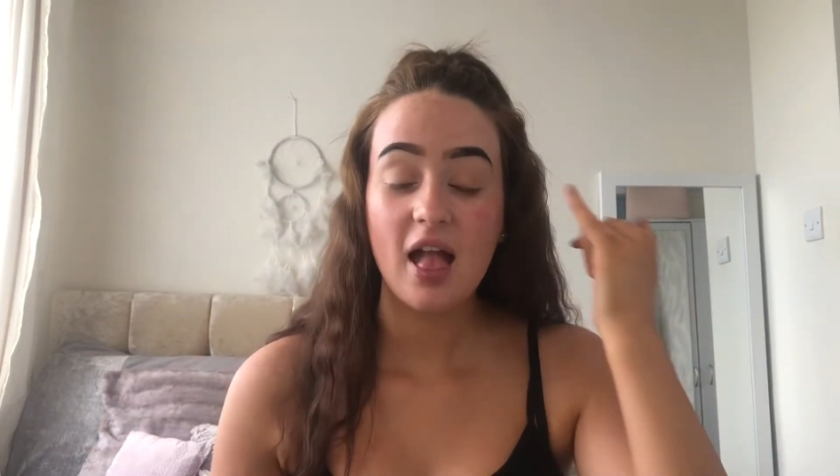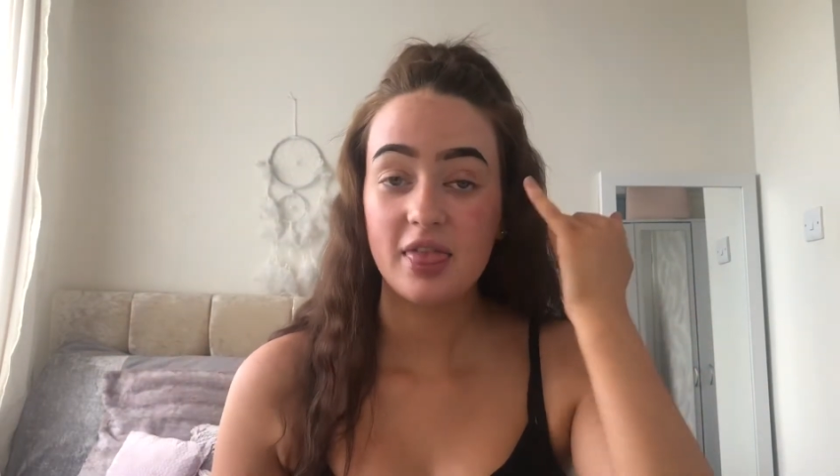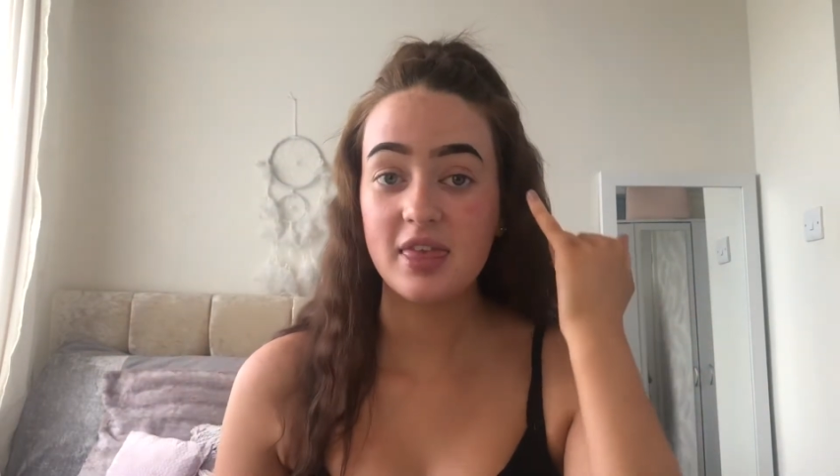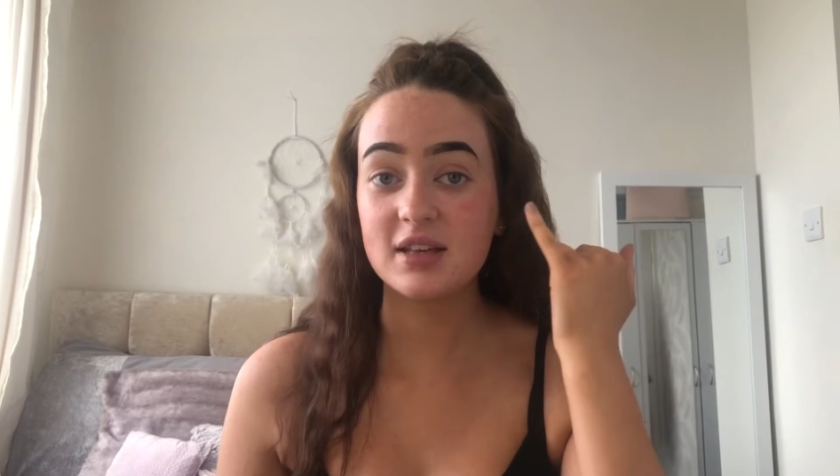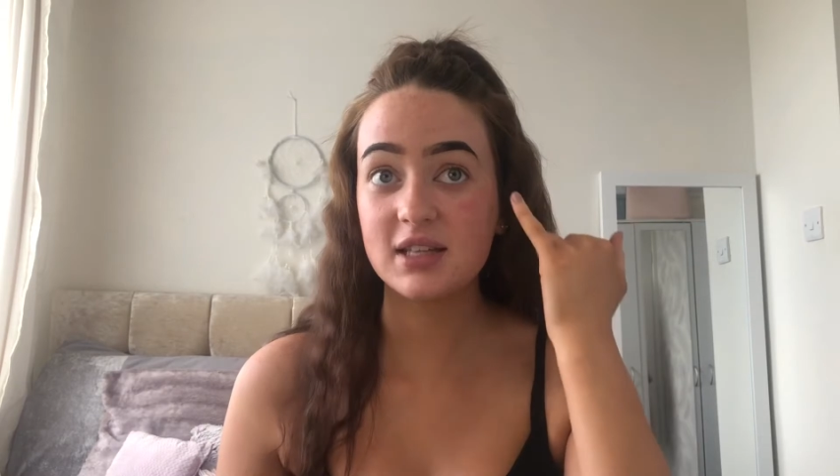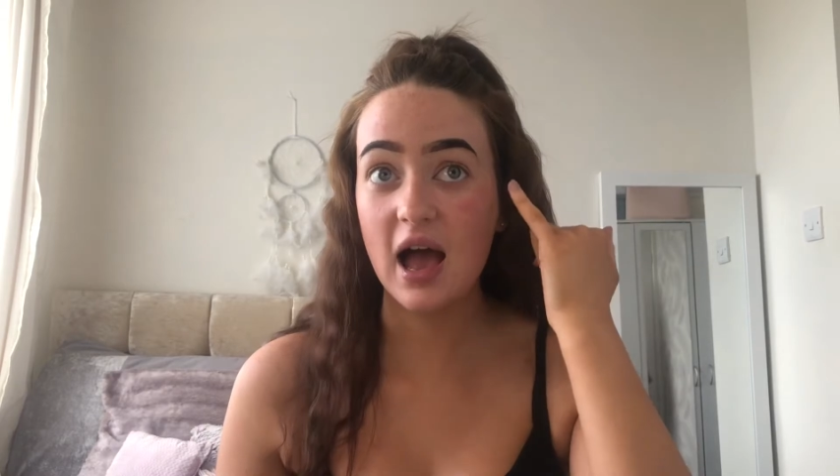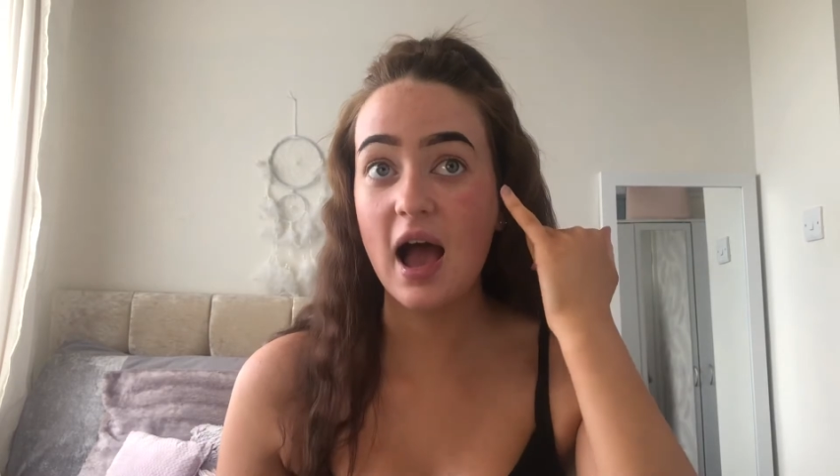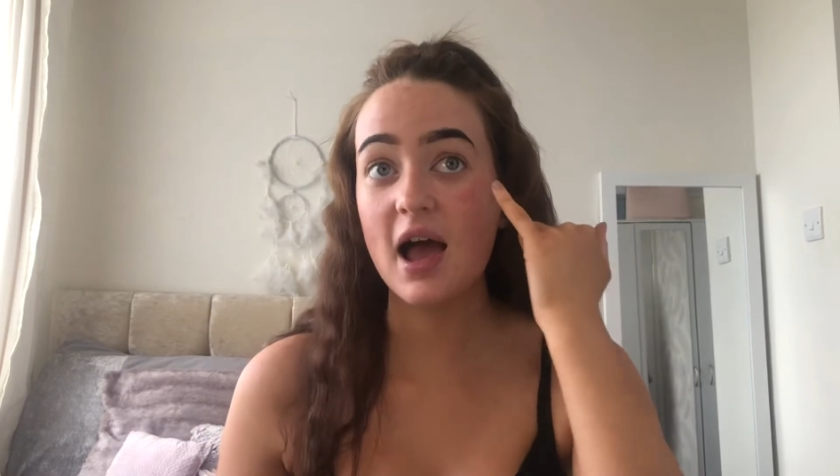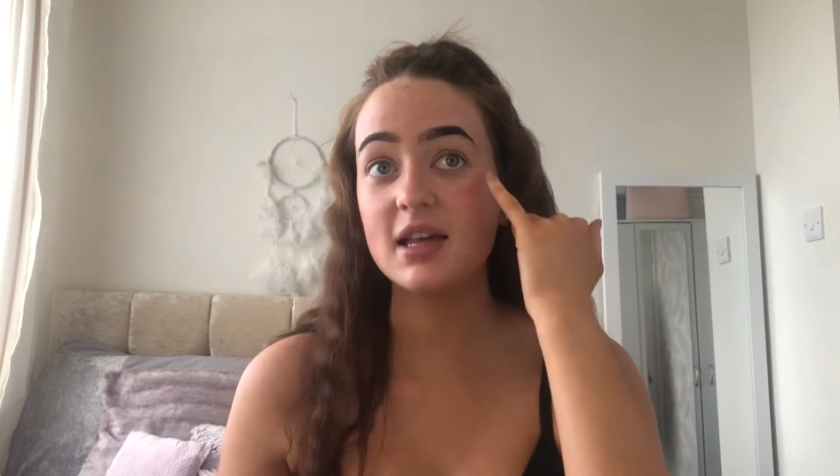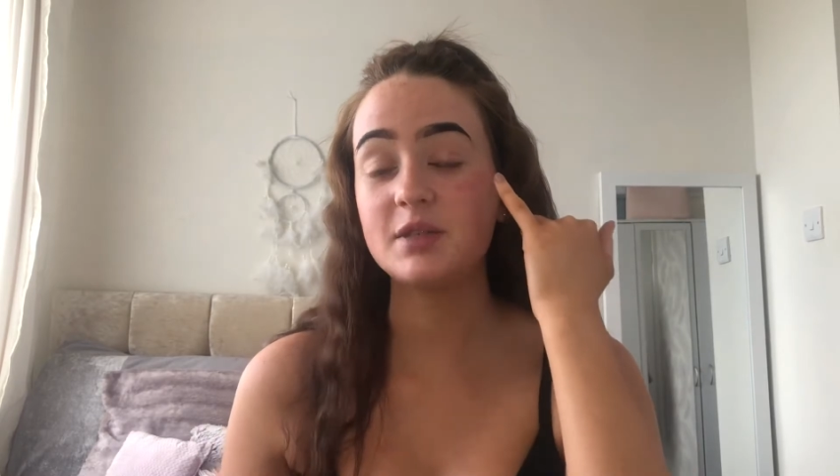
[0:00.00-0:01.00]
This
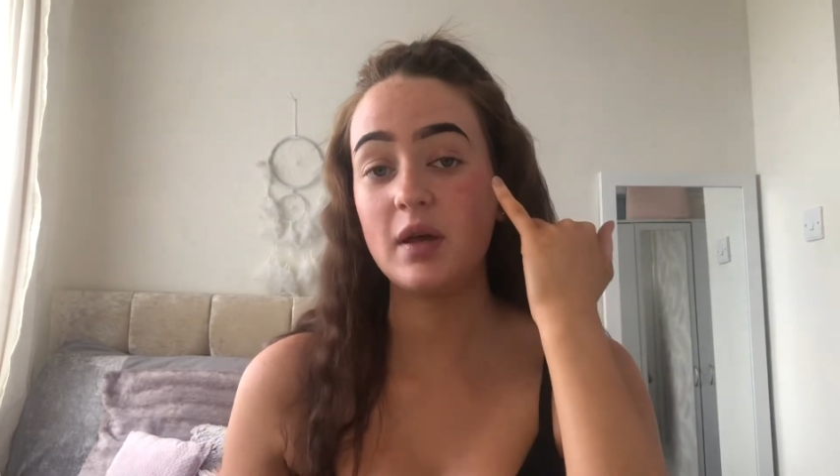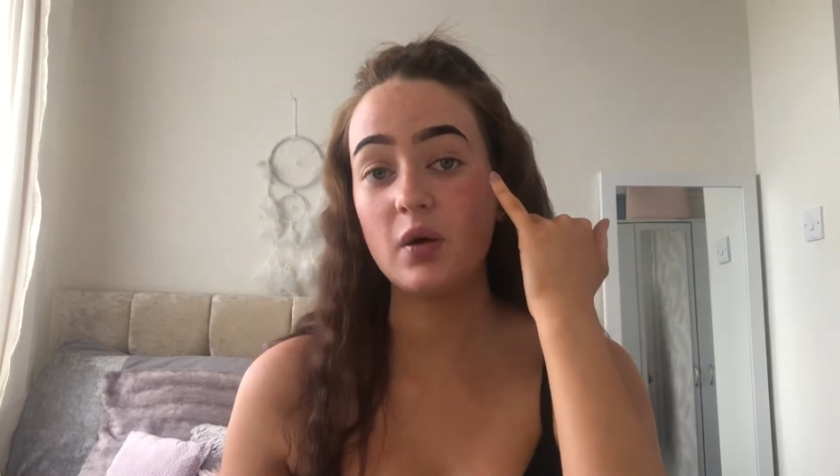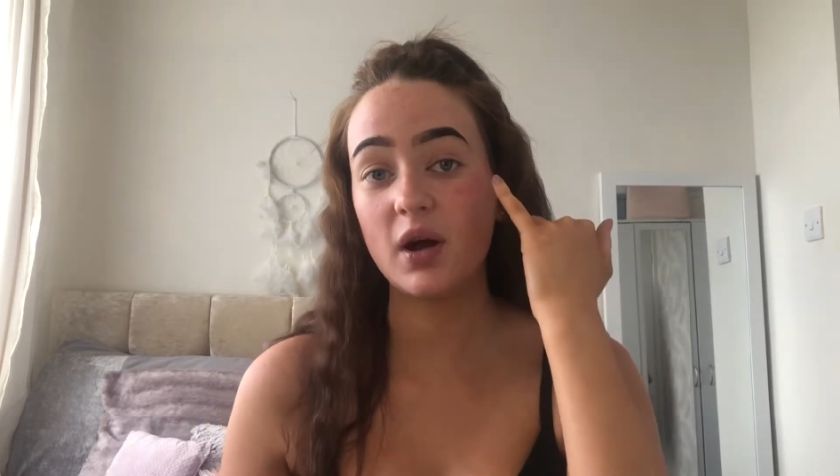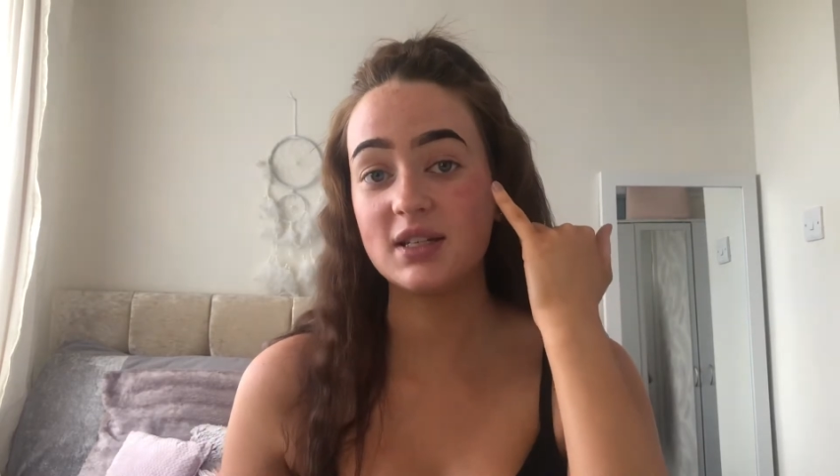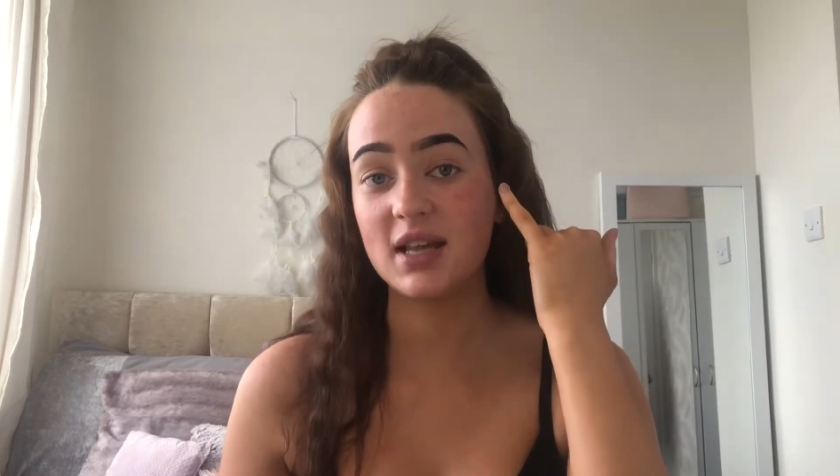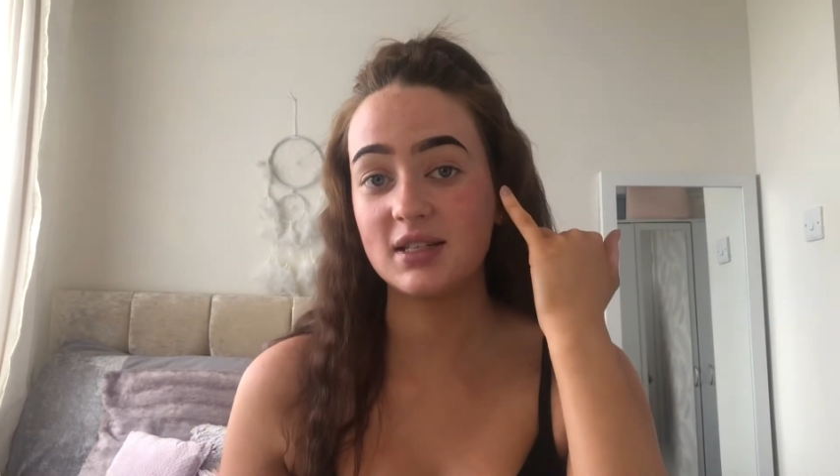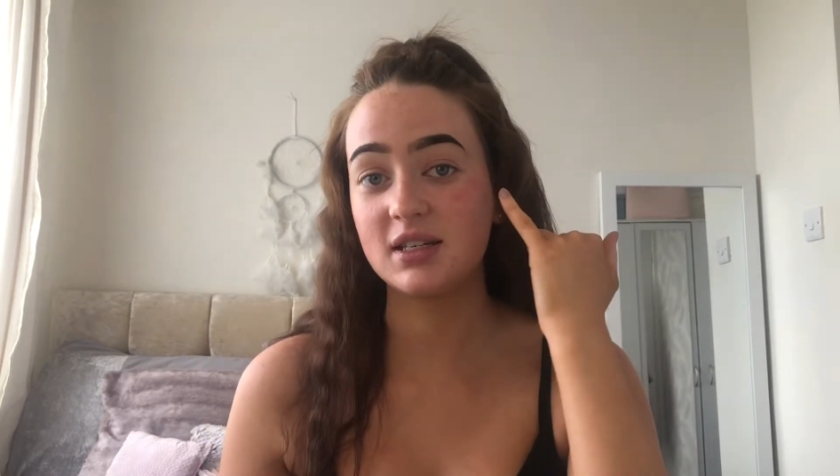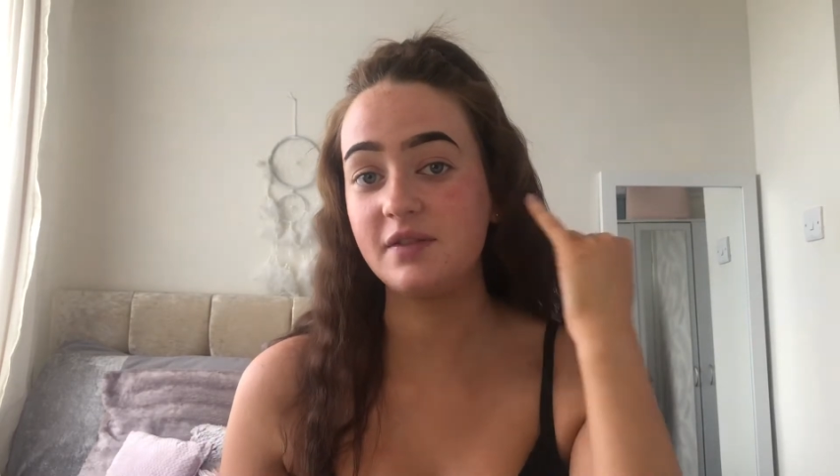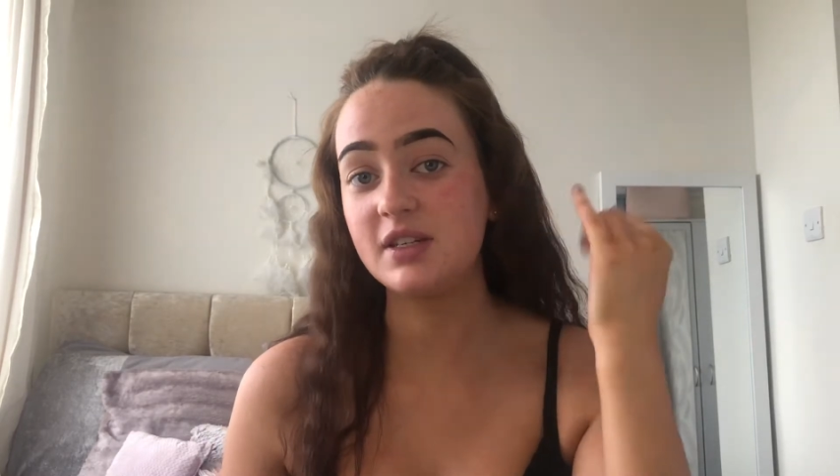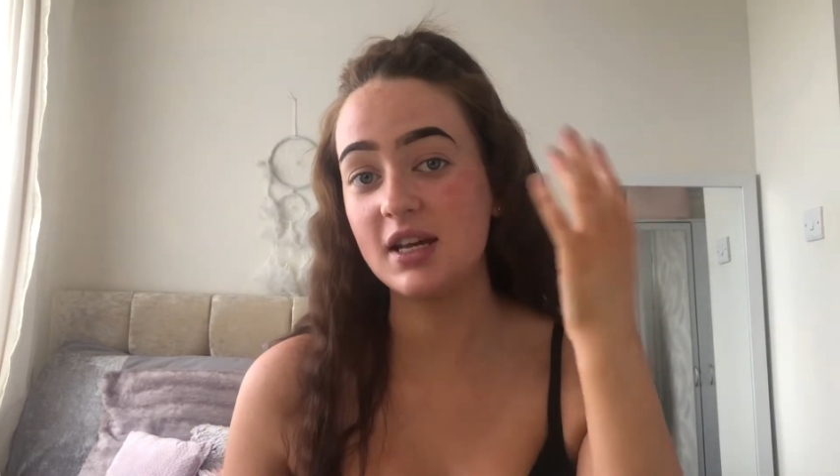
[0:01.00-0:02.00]
eye is being quite
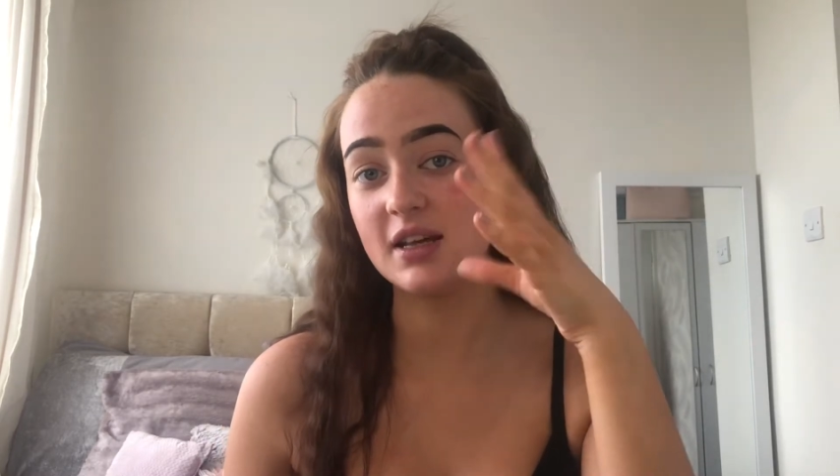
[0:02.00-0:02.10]
sensitive today,